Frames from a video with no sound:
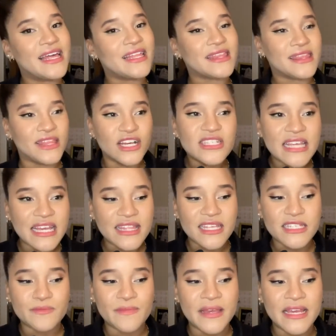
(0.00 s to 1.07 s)
looks like the
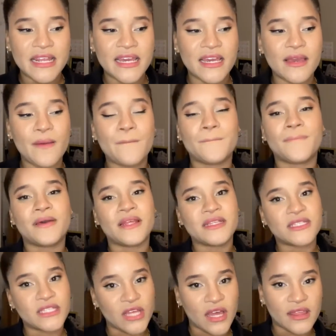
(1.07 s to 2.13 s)
Speedy, but
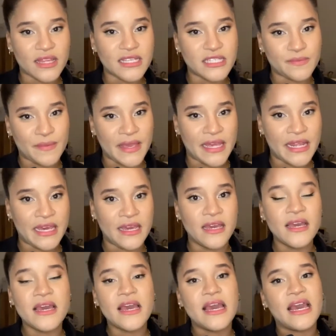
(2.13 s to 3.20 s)
it's not the Speedy.
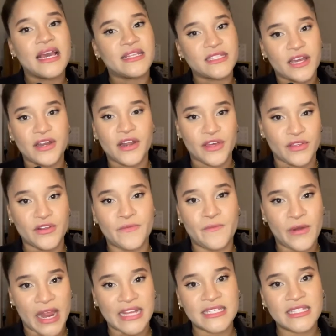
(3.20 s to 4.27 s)
It's another
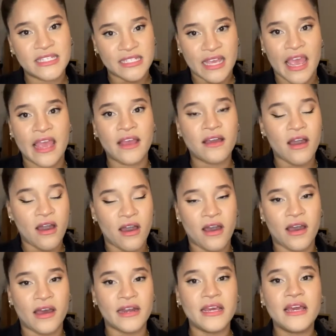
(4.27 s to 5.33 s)
brand's take
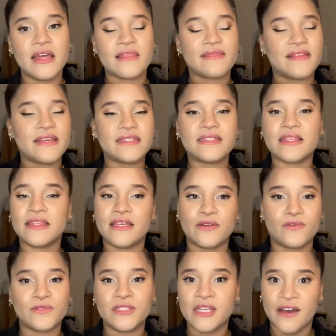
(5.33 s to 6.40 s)
on this
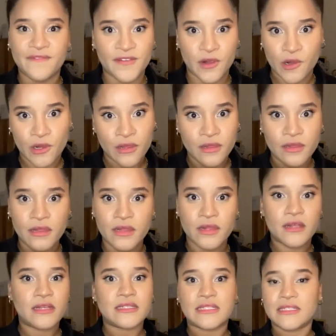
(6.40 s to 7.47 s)
little
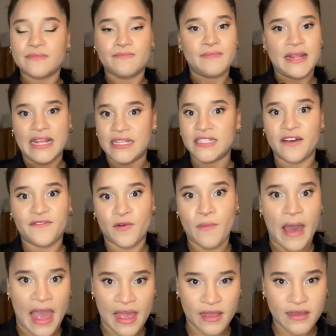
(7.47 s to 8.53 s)
mini duffel
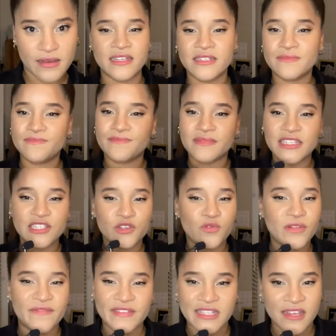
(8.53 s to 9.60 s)
bag. It's cool
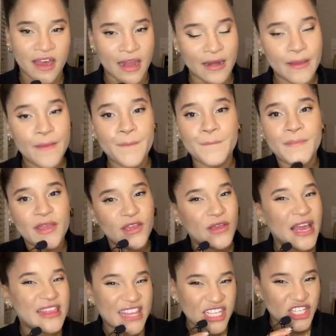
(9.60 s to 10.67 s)
if it's not, but you
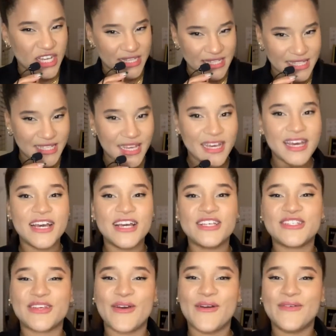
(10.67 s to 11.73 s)
get the gist.
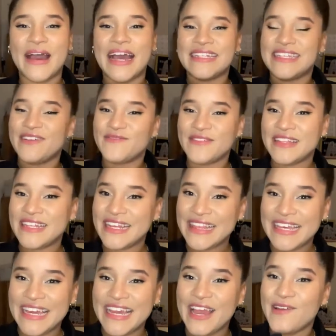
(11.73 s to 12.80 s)
So I
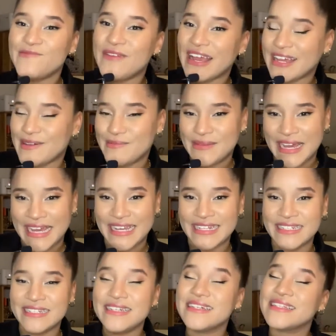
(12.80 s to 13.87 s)
definitely
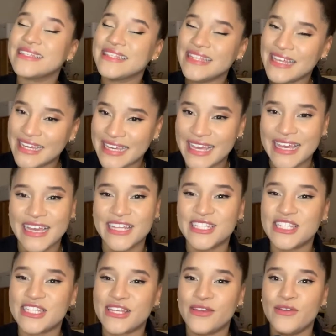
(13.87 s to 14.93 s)
recommend looking
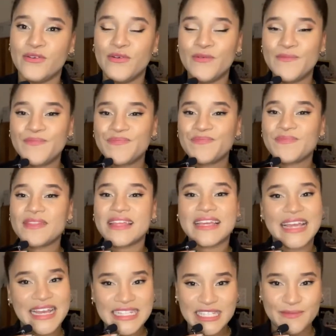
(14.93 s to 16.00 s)
into
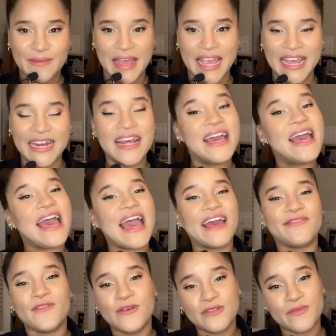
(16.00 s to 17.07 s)
Kate Spade,
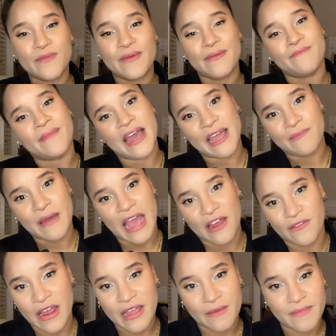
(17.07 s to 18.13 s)
and those would be my bag
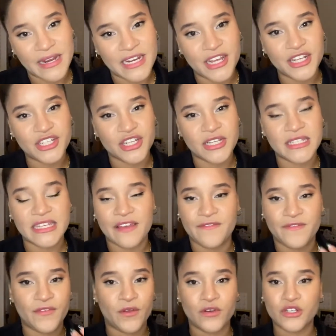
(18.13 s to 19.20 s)
recommendations
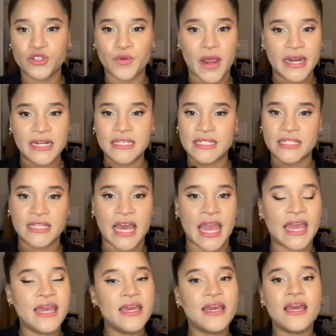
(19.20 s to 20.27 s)
if you're trying to
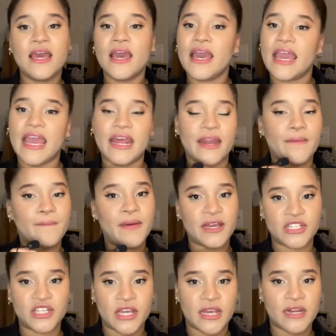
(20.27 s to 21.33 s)
stay in a
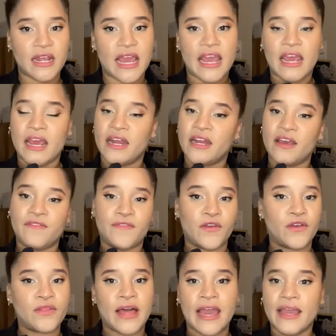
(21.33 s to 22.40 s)
budget, and if
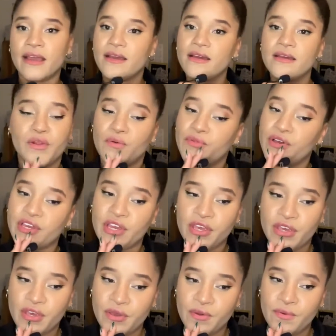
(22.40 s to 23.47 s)
you're like, oh, looking
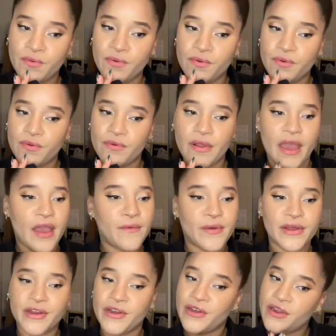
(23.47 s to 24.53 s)
cute, I
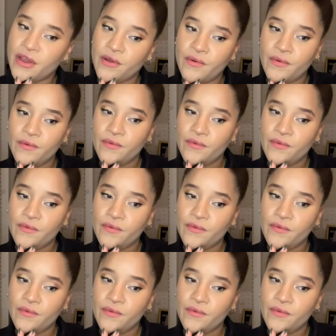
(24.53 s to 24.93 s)
want to know